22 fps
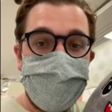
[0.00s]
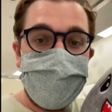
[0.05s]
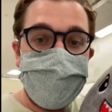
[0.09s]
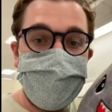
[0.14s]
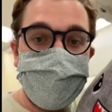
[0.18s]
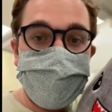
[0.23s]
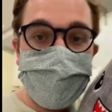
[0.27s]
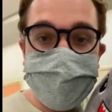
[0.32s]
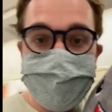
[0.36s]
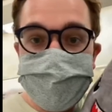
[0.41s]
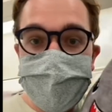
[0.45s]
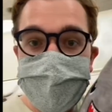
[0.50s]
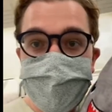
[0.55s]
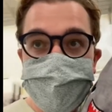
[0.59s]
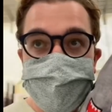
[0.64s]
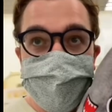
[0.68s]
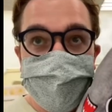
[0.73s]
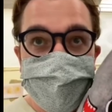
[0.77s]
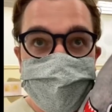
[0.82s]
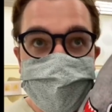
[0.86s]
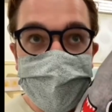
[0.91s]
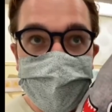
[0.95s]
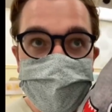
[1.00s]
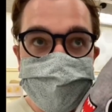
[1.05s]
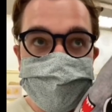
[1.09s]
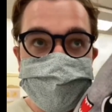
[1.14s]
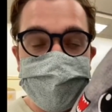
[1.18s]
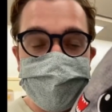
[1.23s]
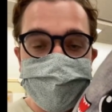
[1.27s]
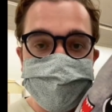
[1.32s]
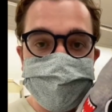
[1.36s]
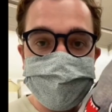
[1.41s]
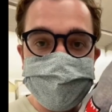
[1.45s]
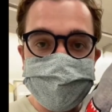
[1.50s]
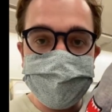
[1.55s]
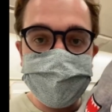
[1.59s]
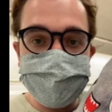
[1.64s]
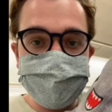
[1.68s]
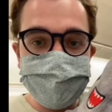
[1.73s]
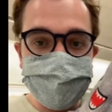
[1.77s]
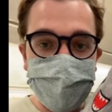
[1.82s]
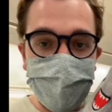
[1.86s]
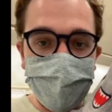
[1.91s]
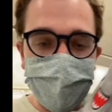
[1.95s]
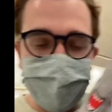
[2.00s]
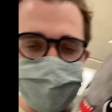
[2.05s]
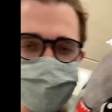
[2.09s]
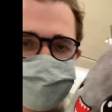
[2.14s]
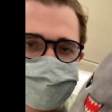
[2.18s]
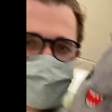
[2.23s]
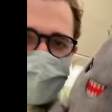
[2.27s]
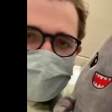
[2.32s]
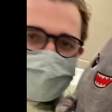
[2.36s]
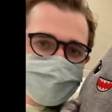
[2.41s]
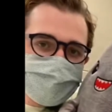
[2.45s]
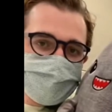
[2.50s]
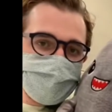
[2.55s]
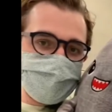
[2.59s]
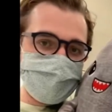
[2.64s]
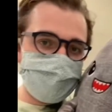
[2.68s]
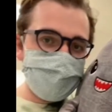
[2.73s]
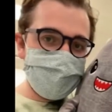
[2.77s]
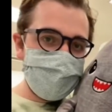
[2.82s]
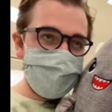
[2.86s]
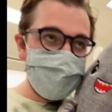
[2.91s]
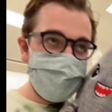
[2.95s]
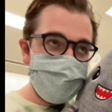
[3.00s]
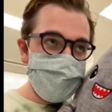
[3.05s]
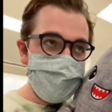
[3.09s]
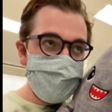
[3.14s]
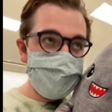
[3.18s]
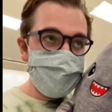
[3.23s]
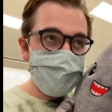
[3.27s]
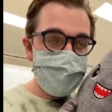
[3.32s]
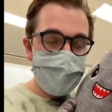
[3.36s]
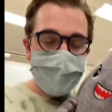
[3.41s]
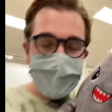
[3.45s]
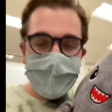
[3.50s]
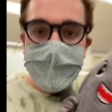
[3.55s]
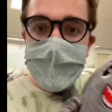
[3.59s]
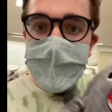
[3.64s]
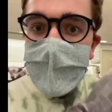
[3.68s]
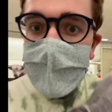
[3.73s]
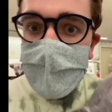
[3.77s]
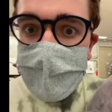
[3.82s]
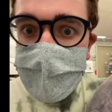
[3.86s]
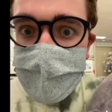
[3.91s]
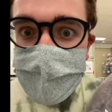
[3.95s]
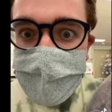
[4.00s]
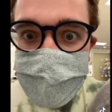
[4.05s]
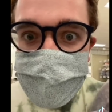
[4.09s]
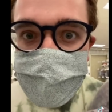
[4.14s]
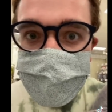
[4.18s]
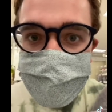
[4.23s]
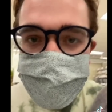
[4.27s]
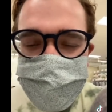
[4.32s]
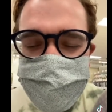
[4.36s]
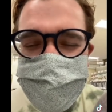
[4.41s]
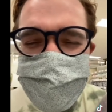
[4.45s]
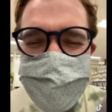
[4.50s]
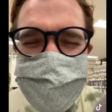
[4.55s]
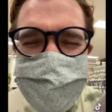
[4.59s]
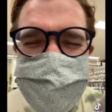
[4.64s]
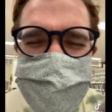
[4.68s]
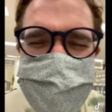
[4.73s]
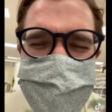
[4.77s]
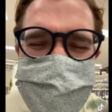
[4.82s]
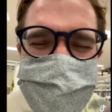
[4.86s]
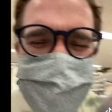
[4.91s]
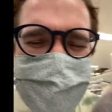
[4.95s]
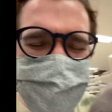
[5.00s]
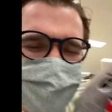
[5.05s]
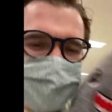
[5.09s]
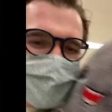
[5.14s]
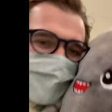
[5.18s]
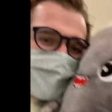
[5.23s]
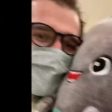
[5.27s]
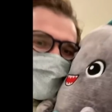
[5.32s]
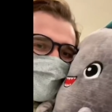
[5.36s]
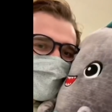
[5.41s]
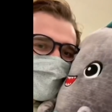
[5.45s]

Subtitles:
You guys, I am so tempted to get Chewy. Should I get him? Ah, he's so cute.